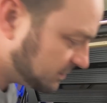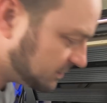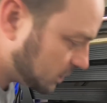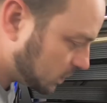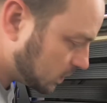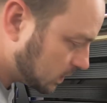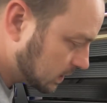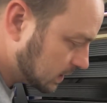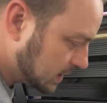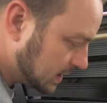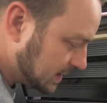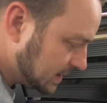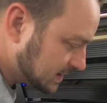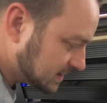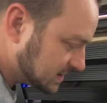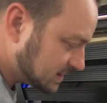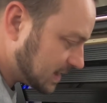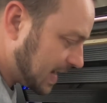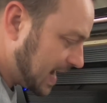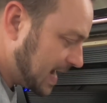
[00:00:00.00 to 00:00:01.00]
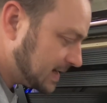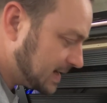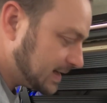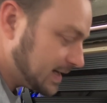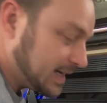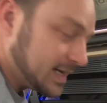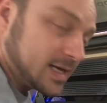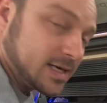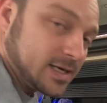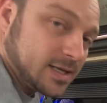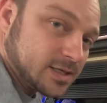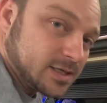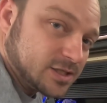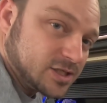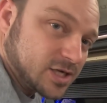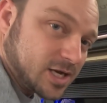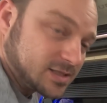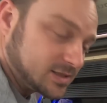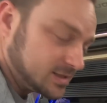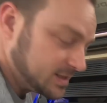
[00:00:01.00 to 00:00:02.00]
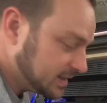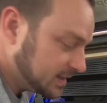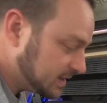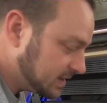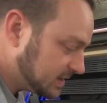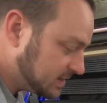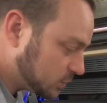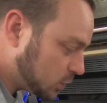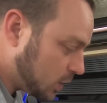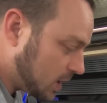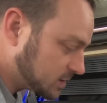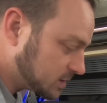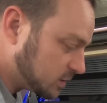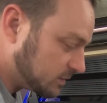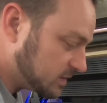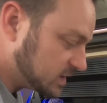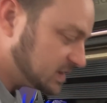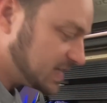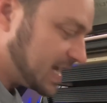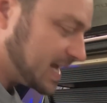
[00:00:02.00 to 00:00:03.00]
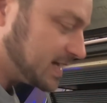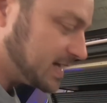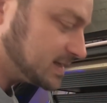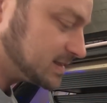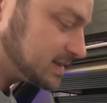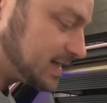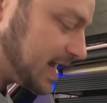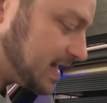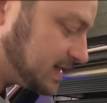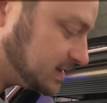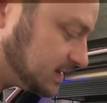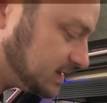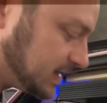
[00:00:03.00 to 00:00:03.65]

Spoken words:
for sliding in and adjusting crossover settings, gains,